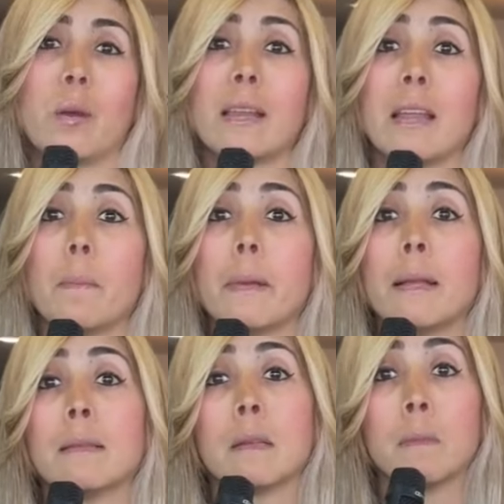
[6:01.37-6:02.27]
right? It
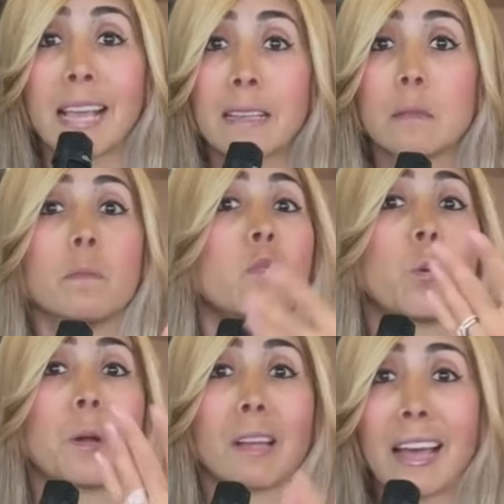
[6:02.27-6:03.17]
means, yes, you
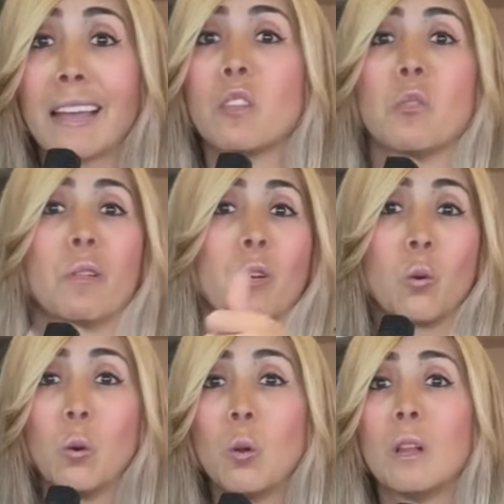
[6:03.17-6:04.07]
are kind, you are
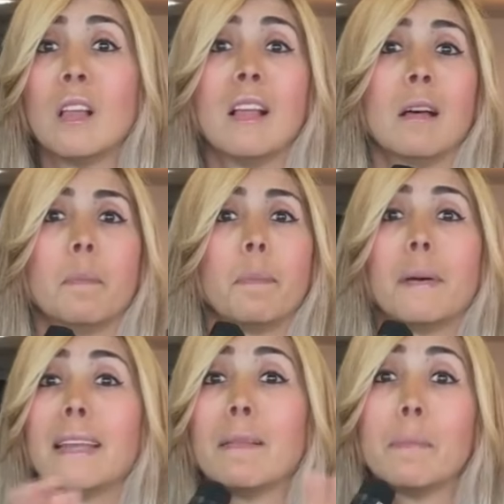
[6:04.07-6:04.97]
cool,
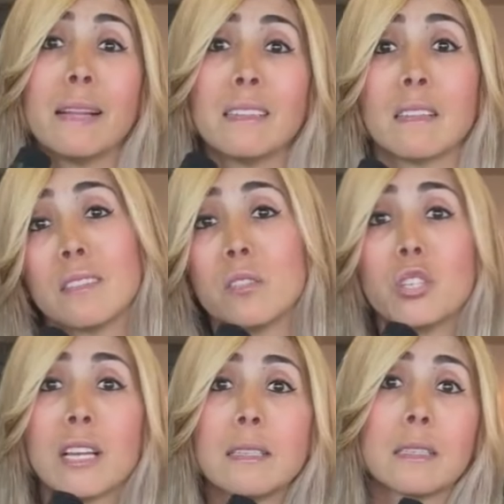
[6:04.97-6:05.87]
but it means this is
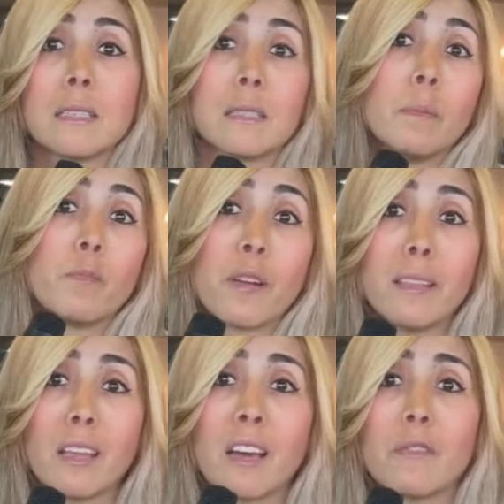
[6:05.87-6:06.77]
just some
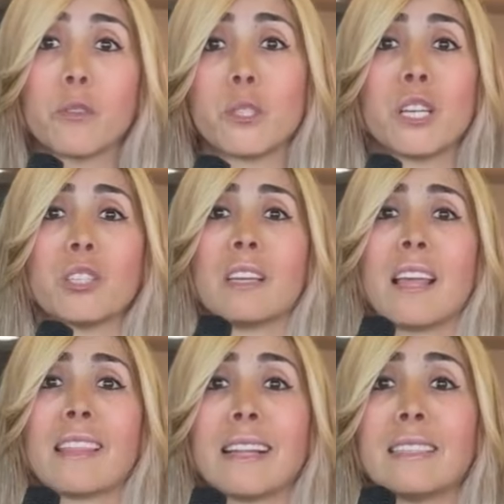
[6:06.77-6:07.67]
friendly conversation
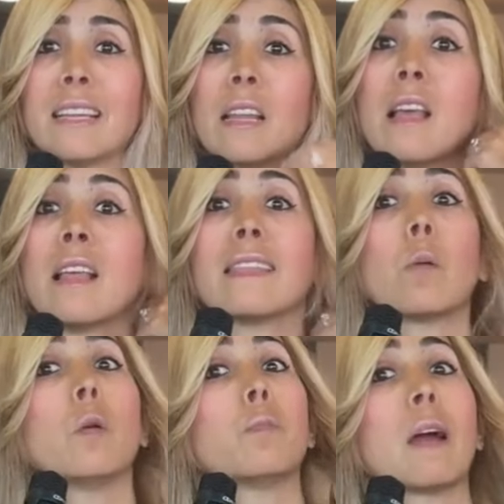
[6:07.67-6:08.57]
and that's it.
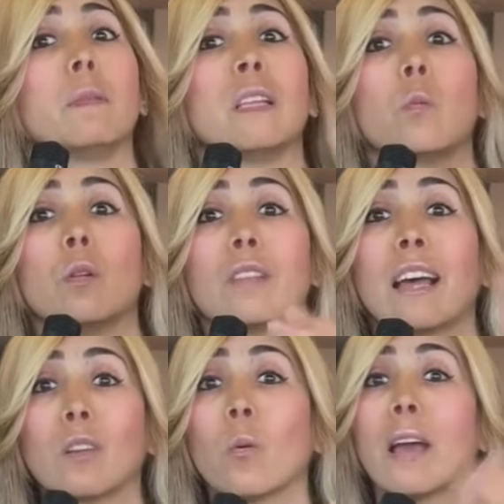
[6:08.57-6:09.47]
That will probably
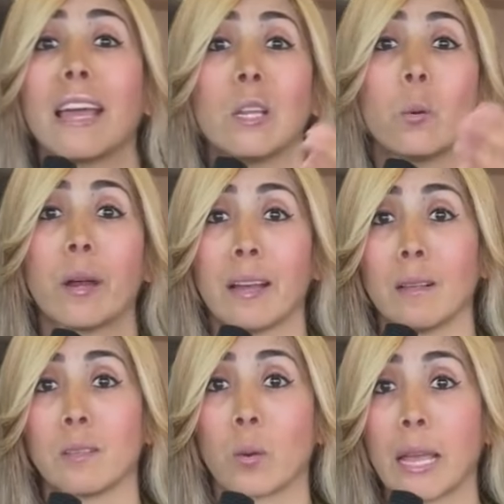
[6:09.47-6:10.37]
not go anywhere
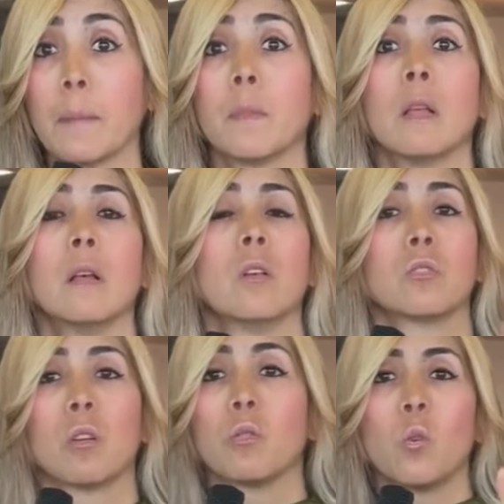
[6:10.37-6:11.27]
else, okay?
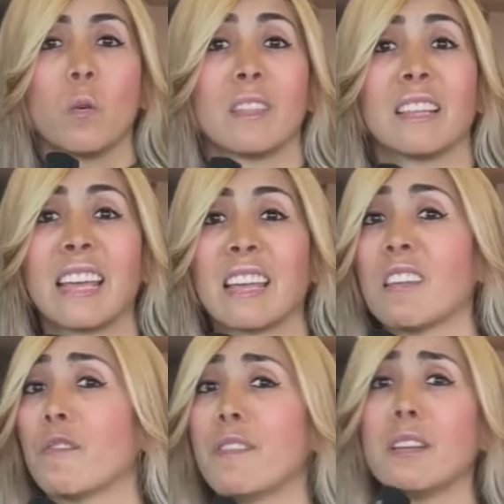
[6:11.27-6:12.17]
So you and the
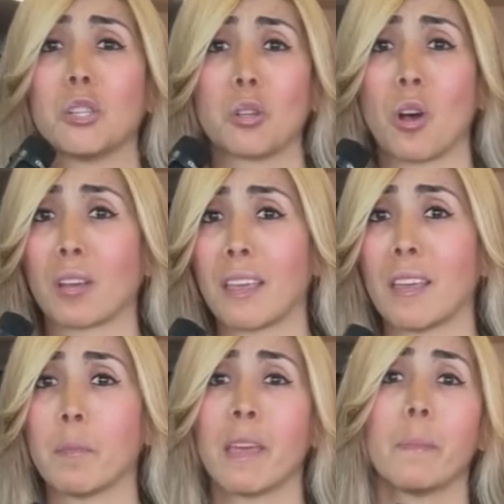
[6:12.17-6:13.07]
lady finish
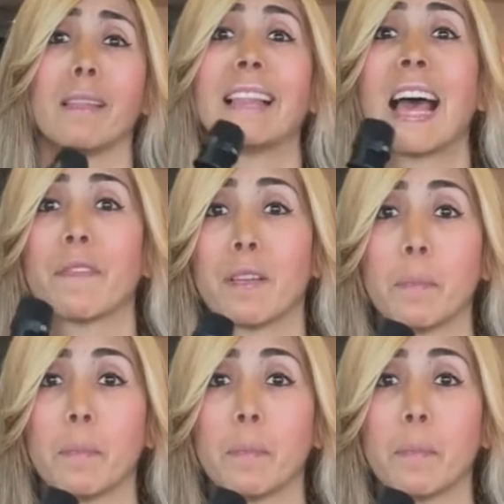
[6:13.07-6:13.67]
talking, maybe laugh a